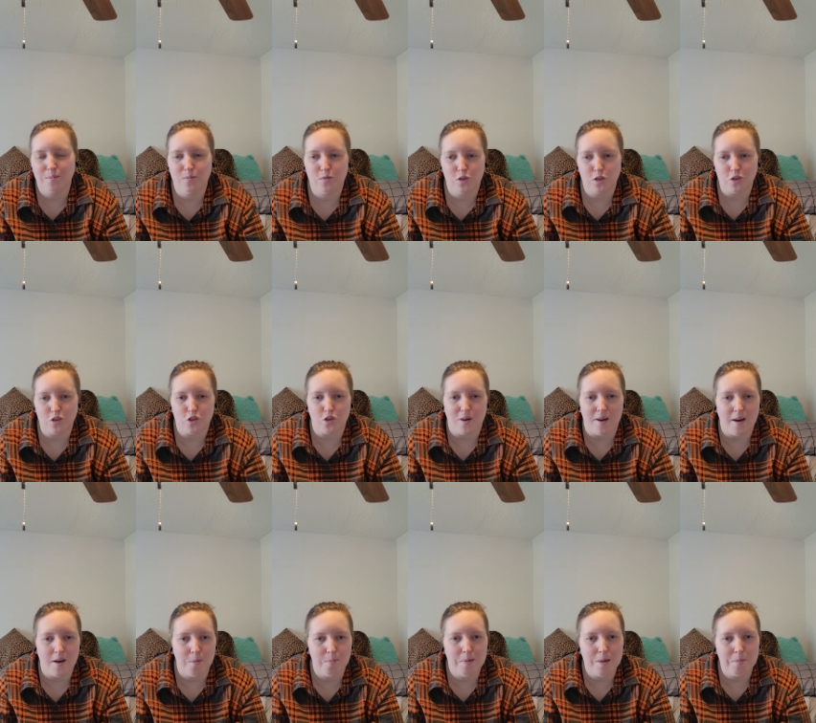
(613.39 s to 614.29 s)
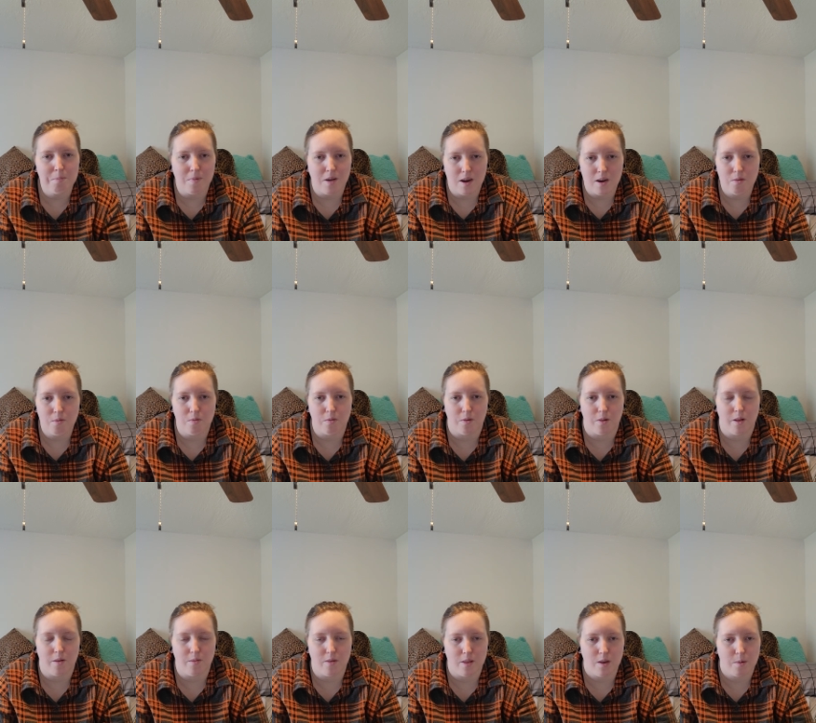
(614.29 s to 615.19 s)
Just try to be mindful
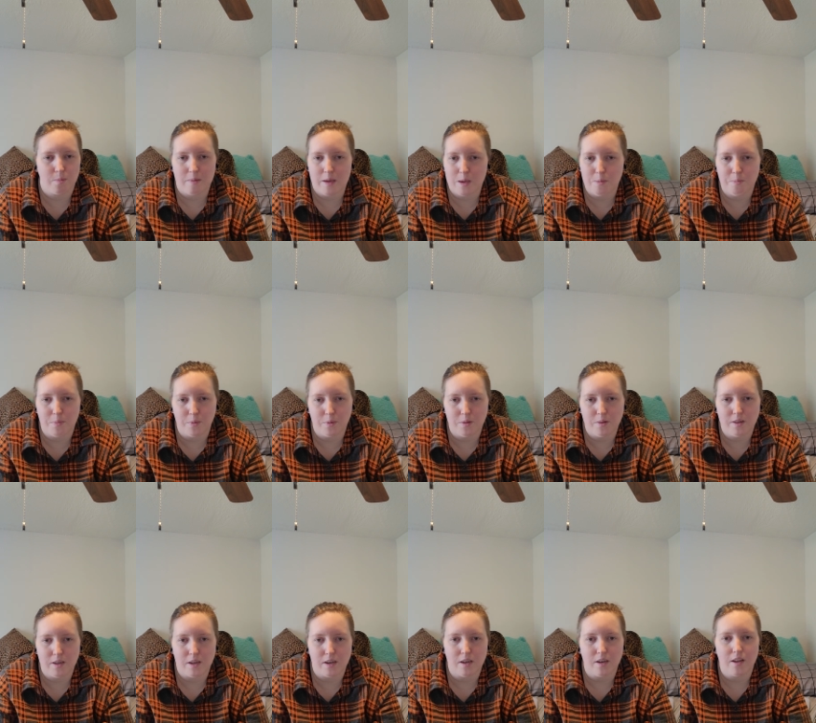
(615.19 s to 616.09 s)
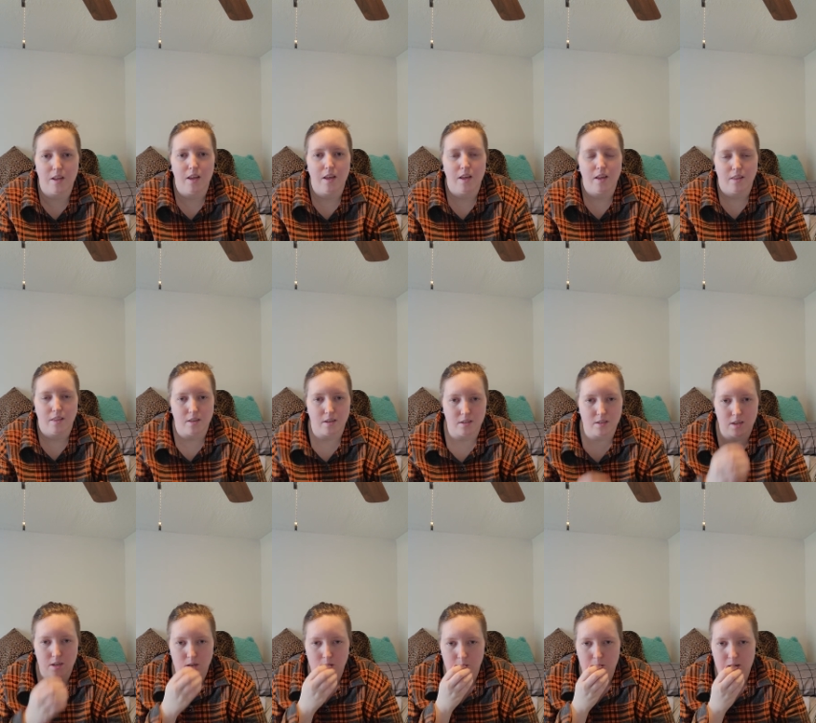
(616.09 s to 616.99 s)
of other people and their
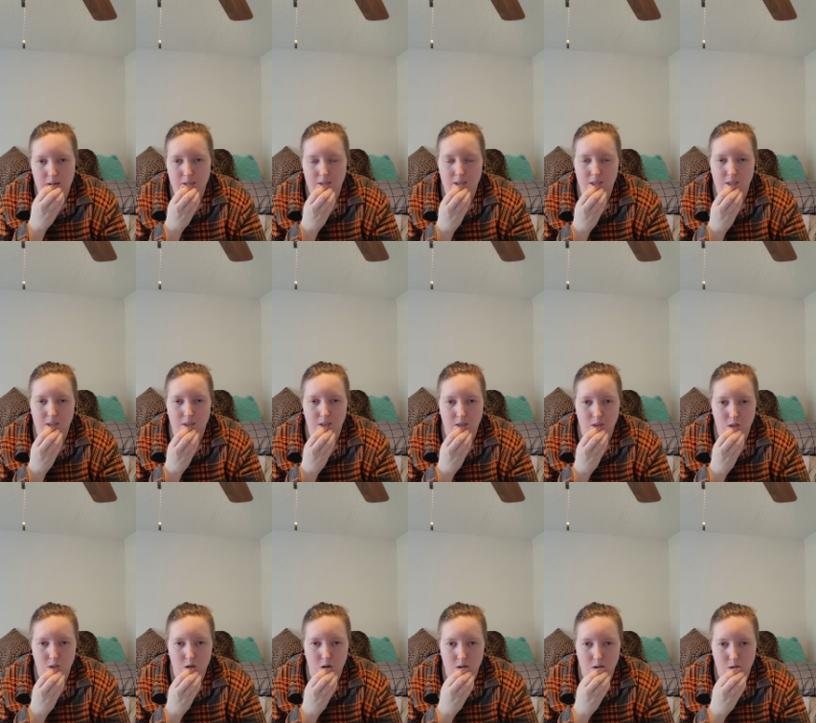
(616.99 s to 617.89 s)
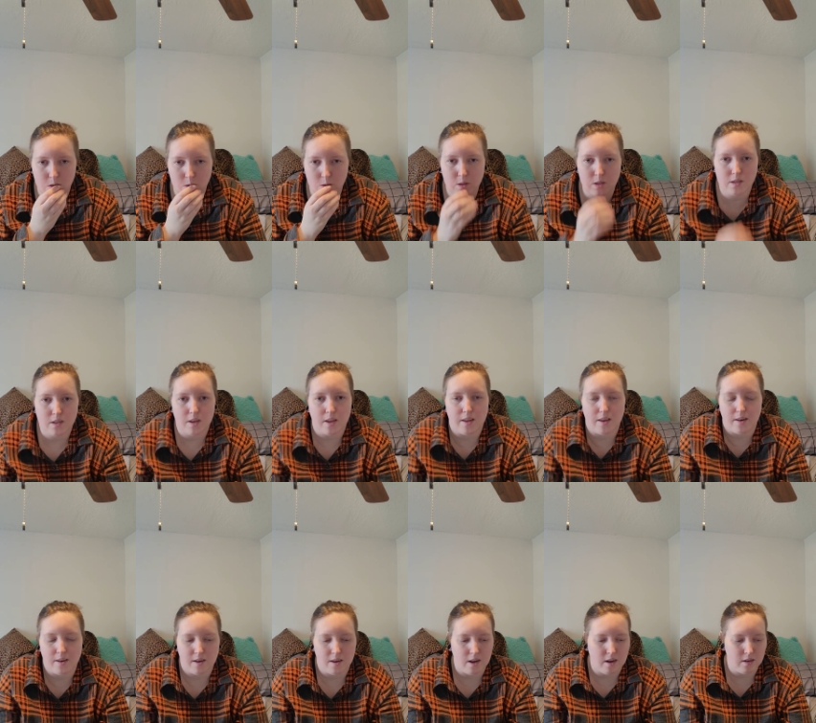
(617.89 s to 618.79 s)
situations and their struggles.
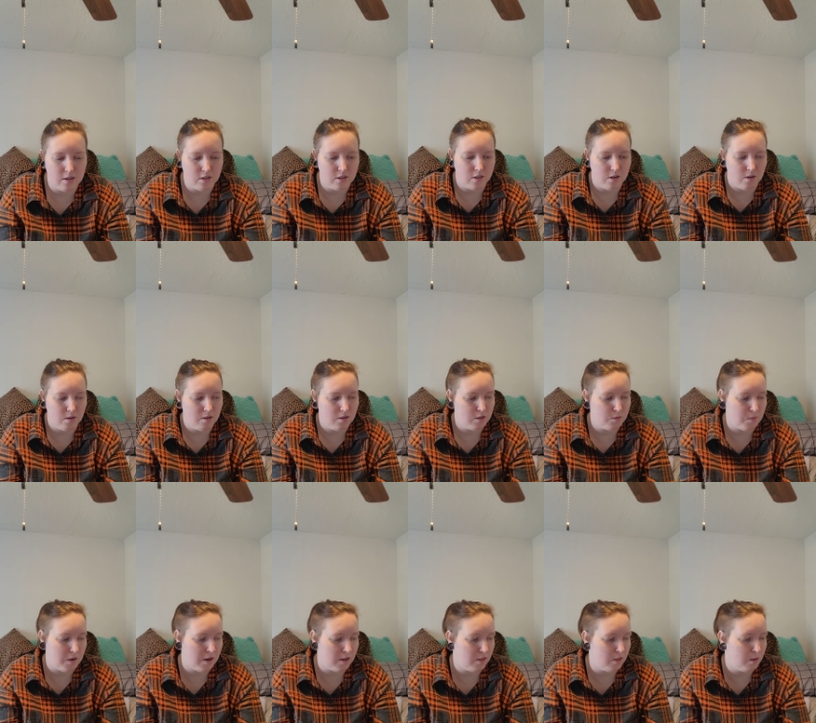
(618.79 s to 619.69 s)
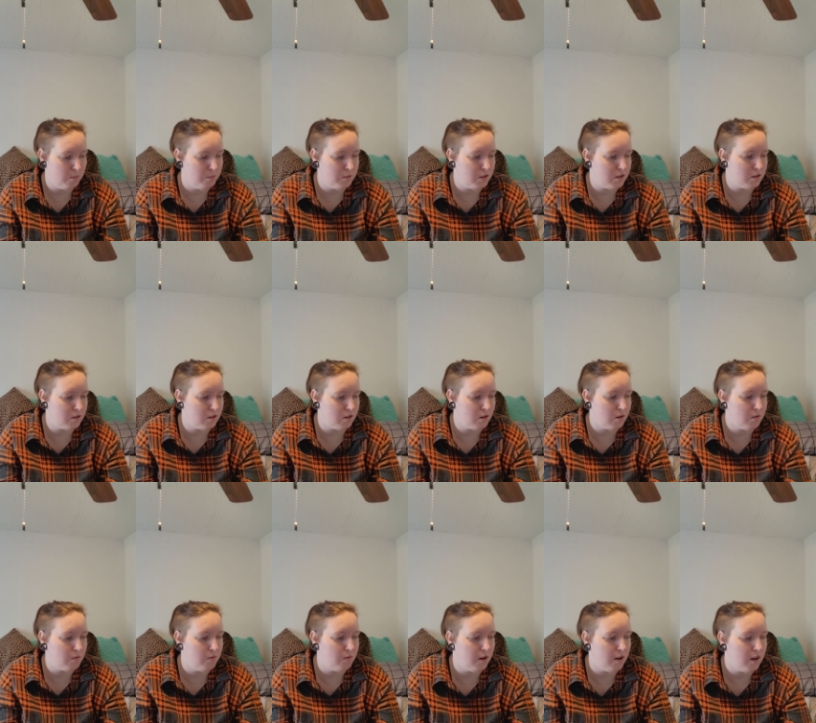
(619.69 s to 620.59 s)
And I just noticed my lips look
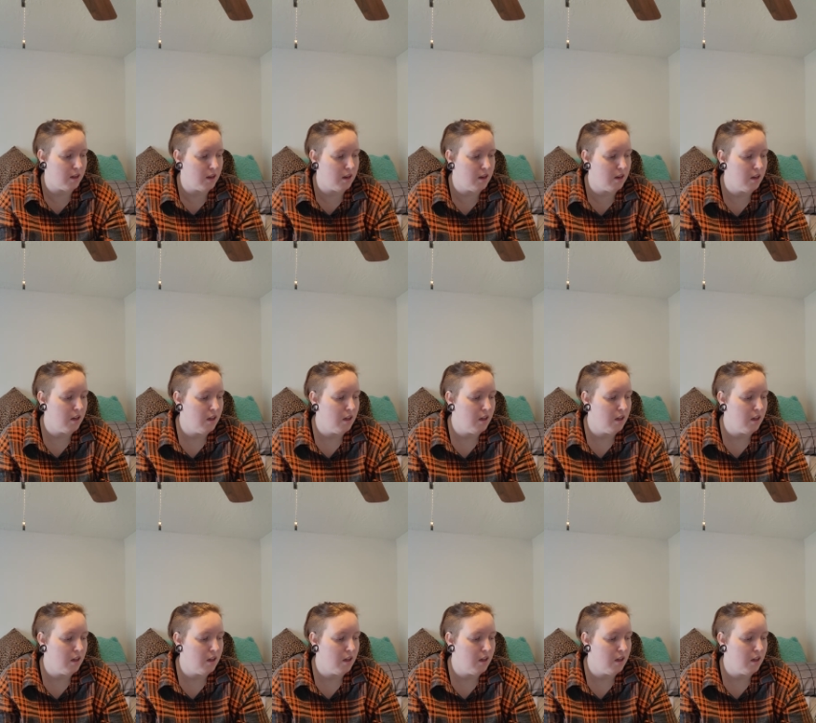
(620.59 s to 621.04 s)
funny.